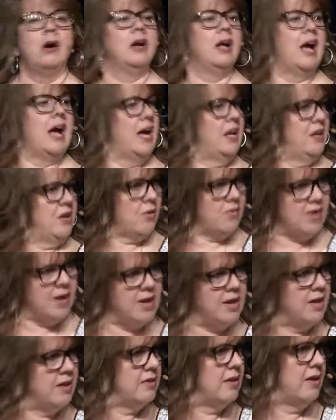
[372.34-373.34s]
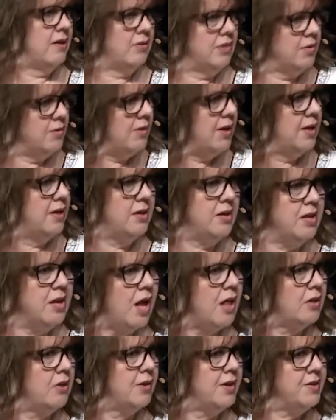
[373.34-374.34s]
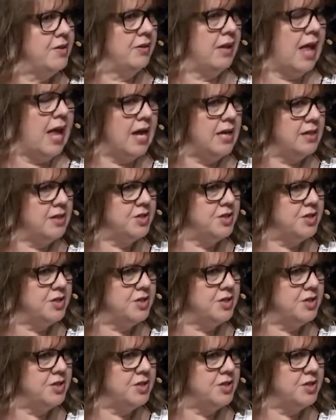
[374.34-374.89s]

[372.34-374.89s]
I know I ain't the only one, and y'all are either lying